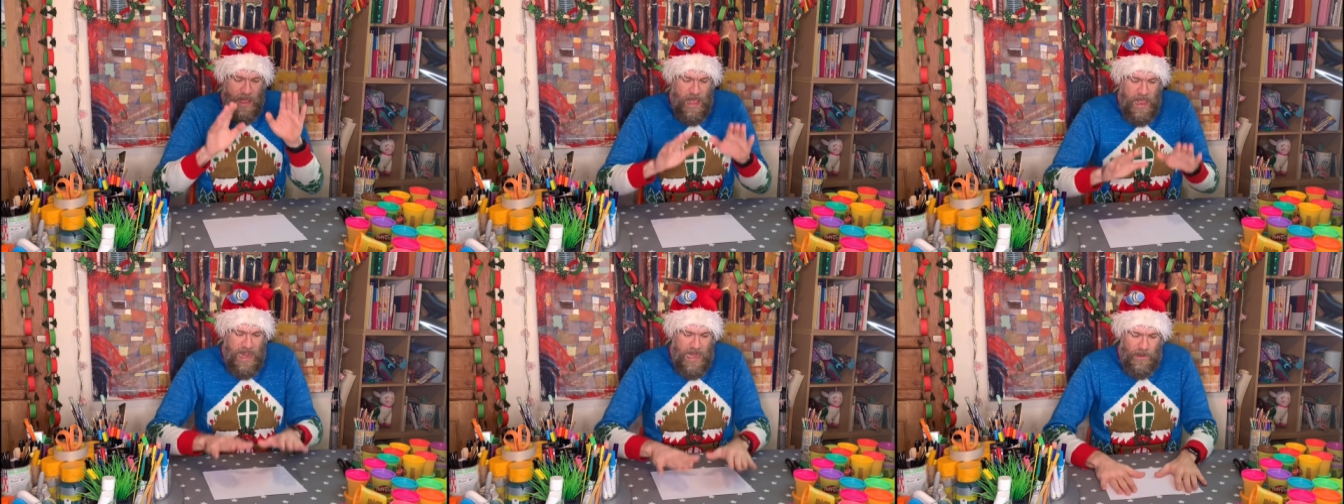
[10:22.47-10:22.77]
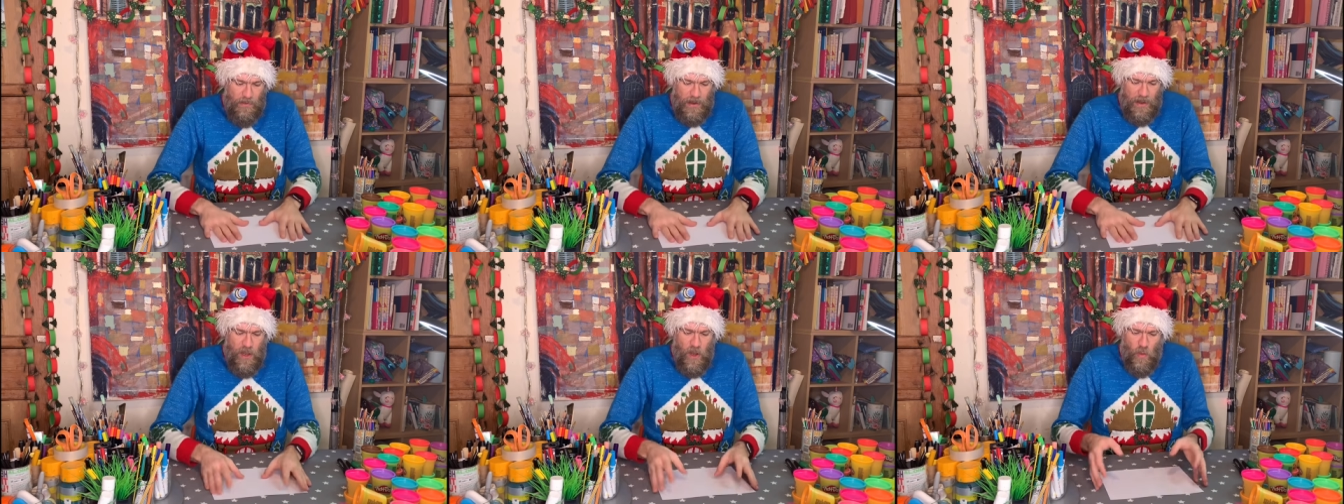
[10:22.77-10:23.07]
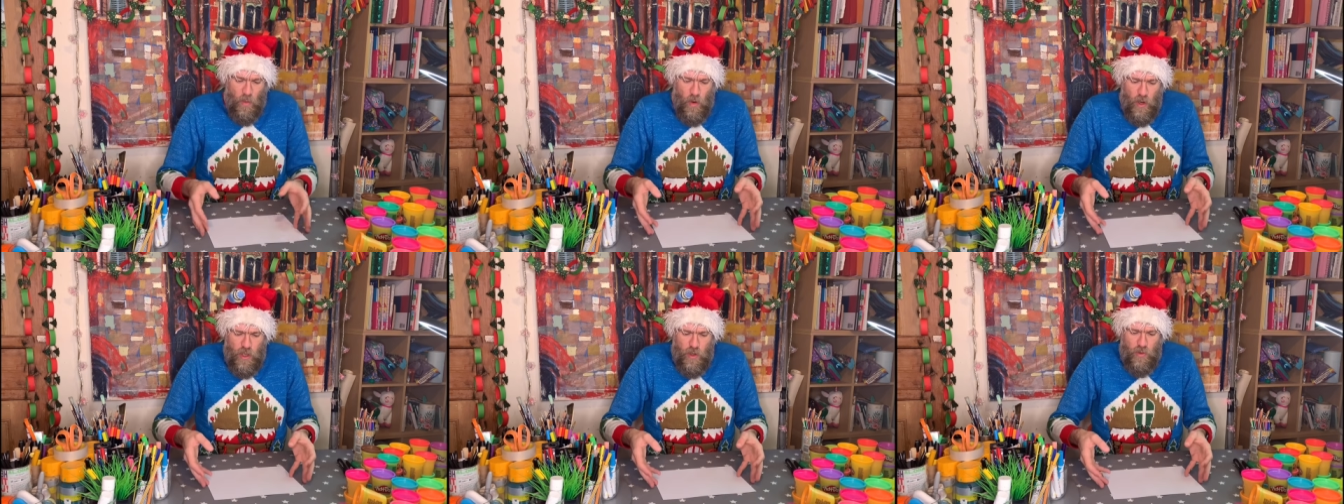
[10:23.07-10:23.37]
Anyway,
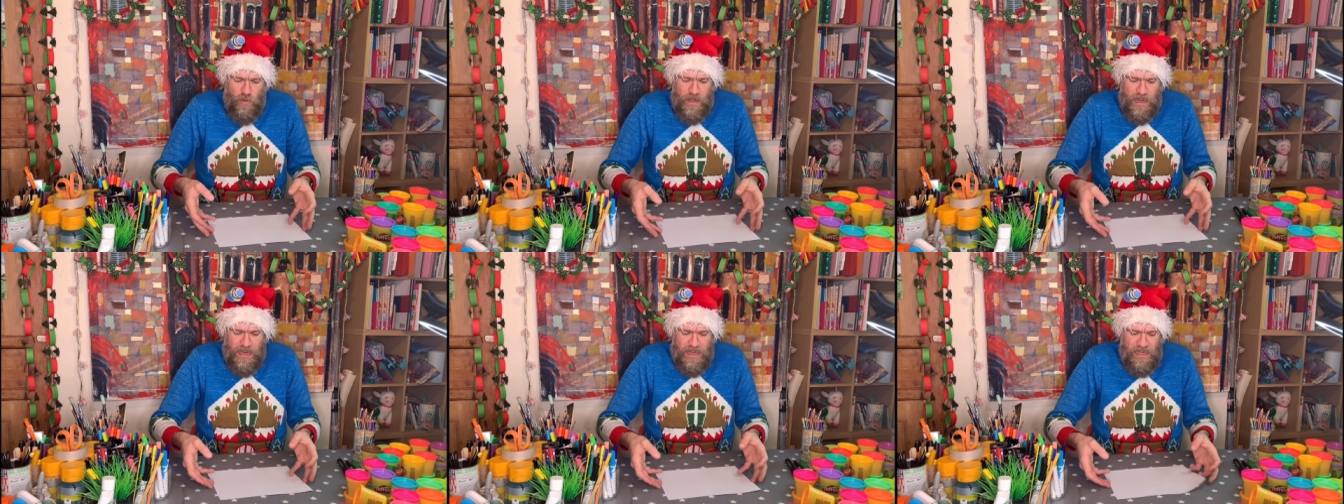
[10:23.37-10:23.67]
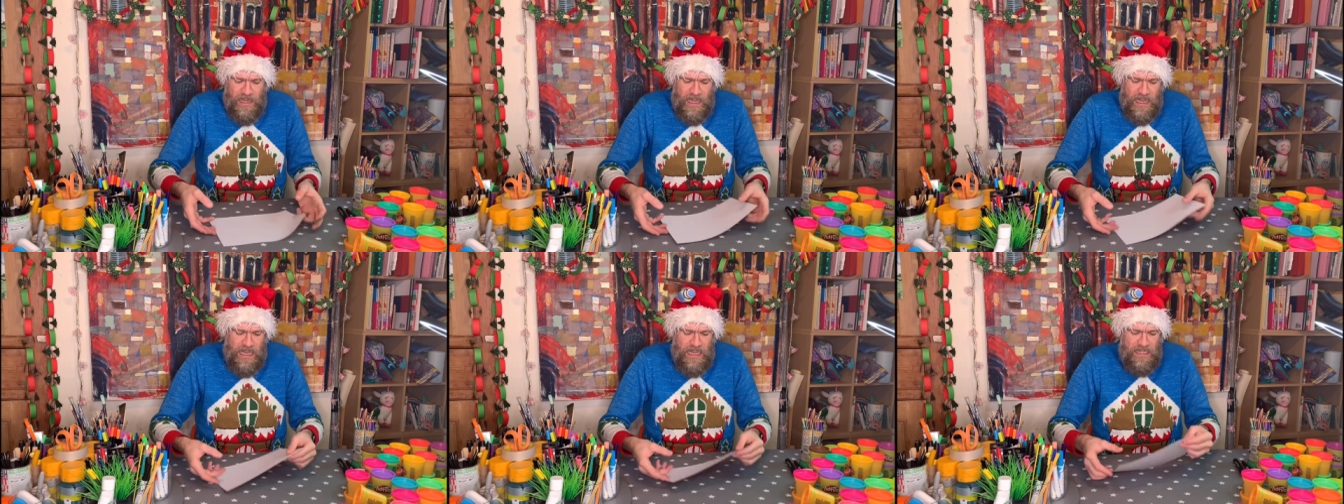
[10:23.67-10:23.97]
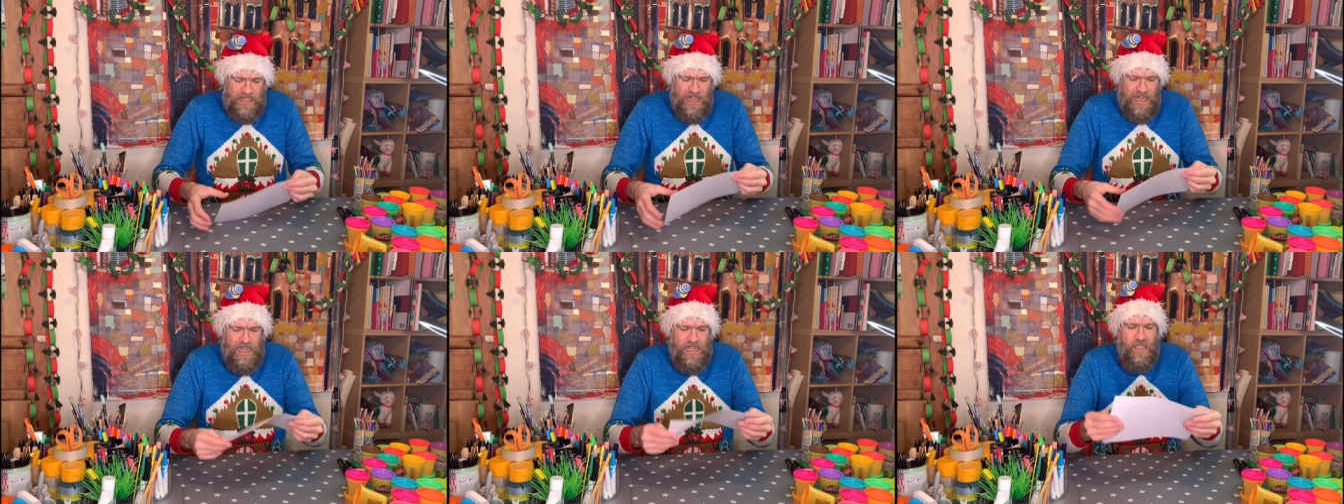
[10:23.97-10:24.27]
what you'll need
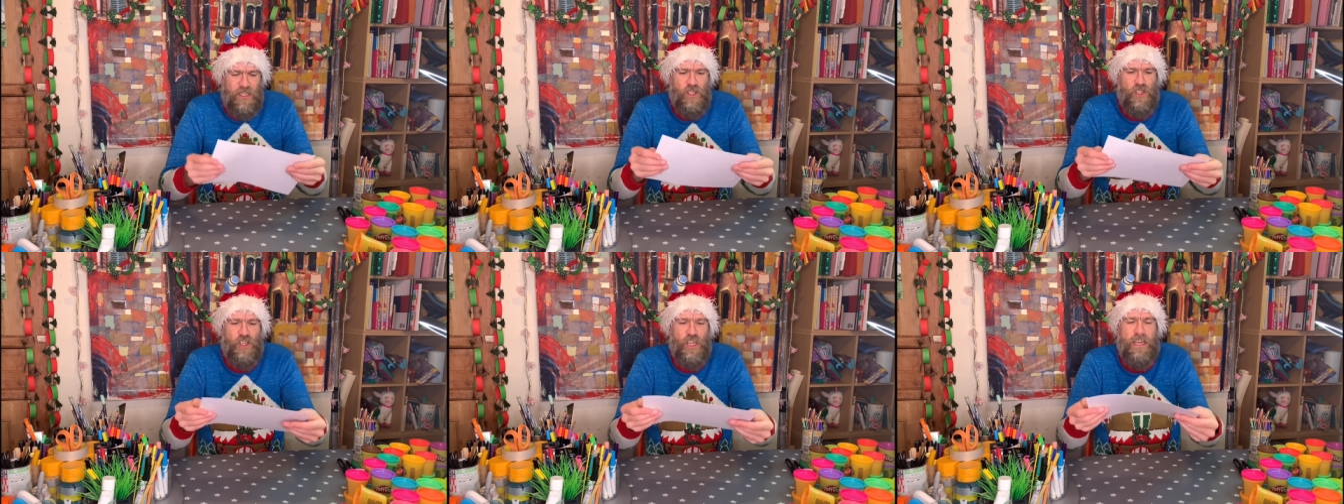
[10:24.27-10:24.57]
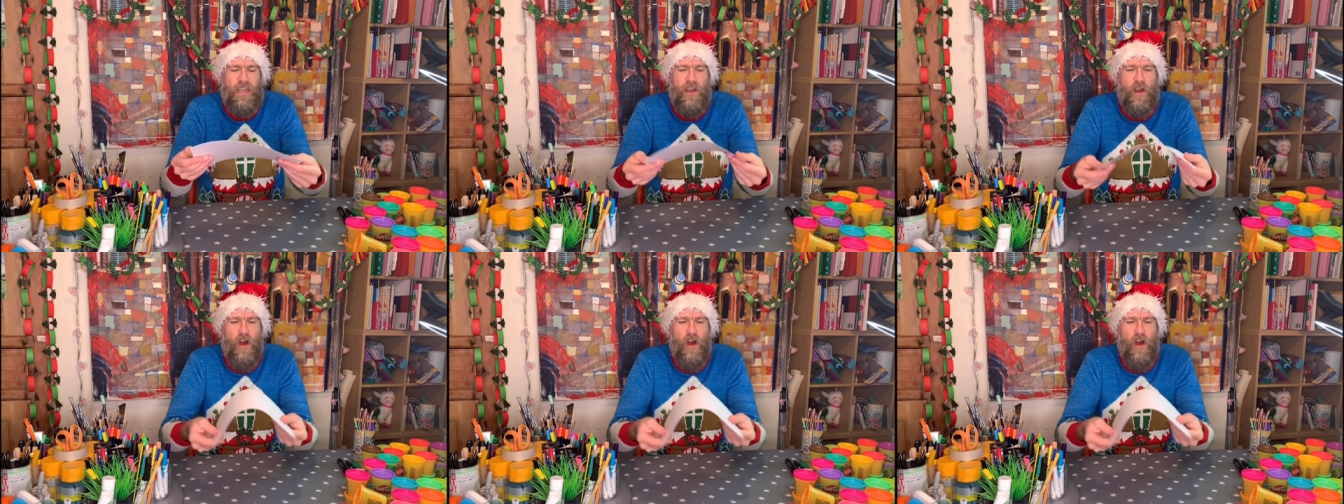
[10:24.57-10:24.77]
is a sheet